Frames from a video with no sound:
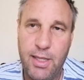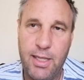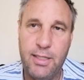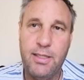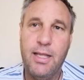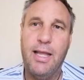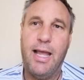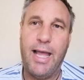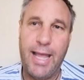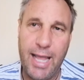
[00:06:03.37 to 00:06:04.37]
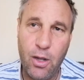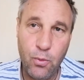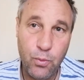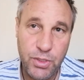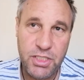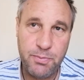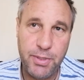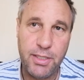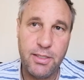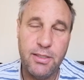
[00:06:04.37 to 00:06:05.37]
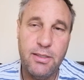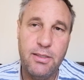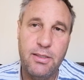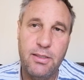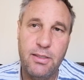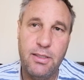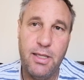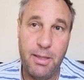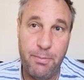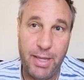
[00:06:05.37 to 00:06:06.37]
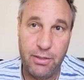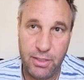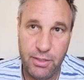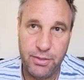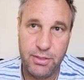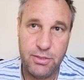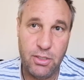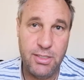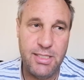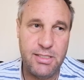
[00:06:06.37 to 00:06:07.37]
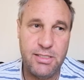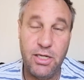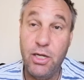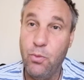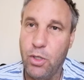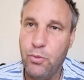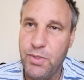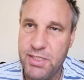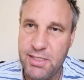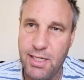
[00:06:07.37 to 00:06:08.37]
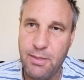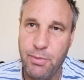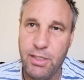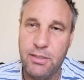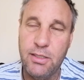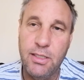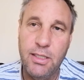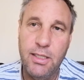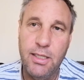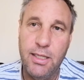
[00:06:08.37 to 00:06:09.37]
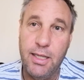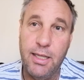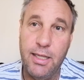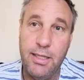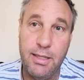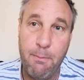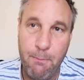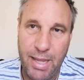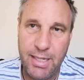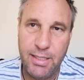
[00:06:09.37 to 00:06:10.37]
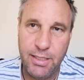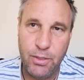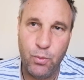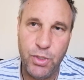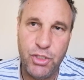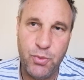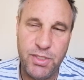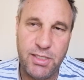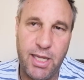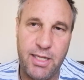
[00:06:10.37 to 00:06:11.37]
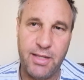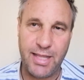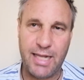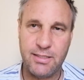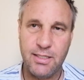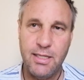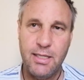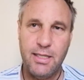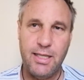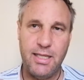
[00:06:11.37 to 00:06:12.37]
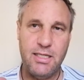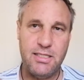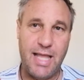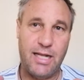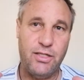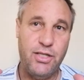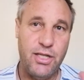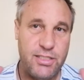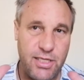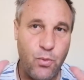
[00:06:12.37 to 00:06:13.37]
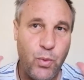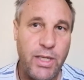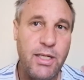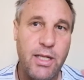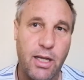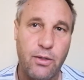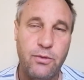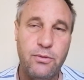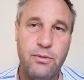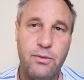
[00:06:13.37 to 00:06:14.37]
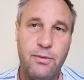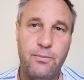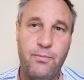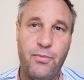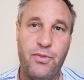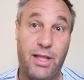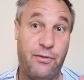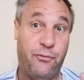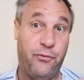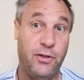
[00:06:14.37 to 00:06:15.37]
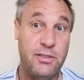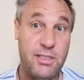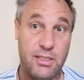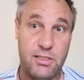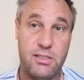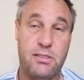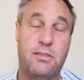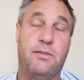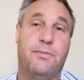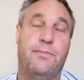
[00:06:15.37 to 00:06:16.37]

and how we speak about others. Not necessarily what we say, but the manner in which we say it. And that is that dirty window that filters